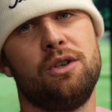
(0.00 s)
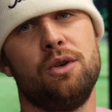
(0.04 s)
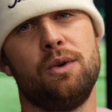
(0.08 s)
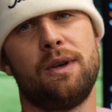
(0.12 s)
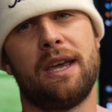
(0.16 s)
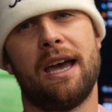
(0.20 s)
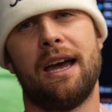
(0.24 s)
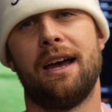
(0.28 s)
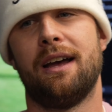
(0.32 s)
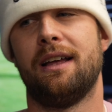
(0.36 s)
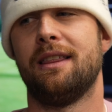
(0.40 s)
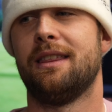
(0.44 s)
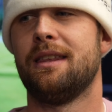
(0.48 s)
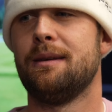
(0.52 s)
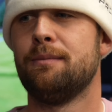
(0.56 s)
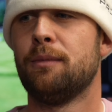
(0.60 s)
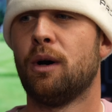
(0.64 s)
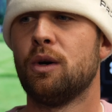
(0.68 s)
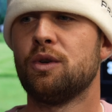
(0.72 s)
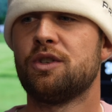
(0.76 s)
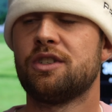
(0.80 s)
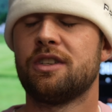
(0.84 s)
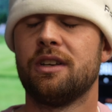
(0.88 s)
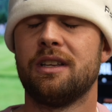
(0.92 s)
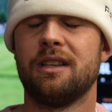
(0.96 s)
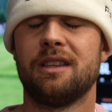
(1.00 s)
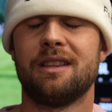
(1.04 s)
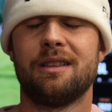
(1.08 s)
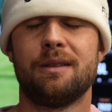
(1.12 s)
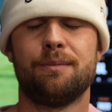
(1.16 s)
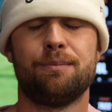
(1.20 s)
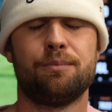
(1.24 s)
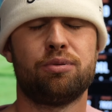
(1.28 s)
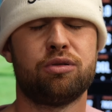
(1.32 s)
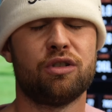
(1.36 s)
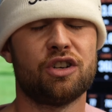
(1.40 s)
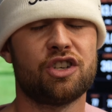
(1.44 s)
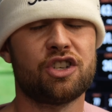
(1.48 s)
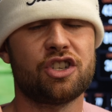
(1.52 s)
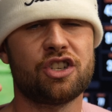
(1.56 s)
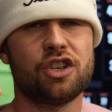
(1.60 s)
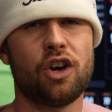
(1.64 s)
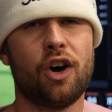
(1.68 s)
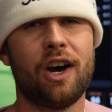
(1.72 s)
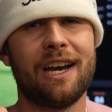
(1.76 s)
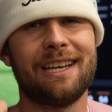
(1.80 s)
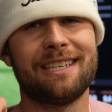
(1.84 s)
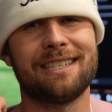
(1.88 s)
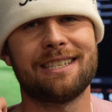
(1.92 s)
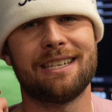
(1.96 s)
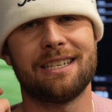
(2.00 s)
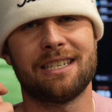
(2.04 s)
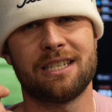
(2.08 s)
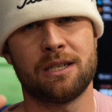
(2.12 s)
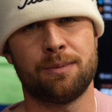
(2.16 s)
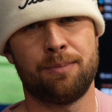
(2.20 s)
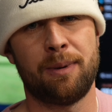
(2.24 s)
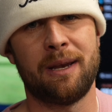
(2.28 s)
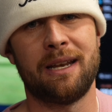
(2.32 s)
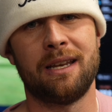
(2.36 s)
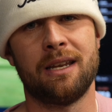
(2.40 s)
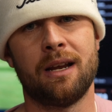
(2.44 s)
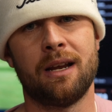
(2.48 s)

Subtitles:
You get the most precise spin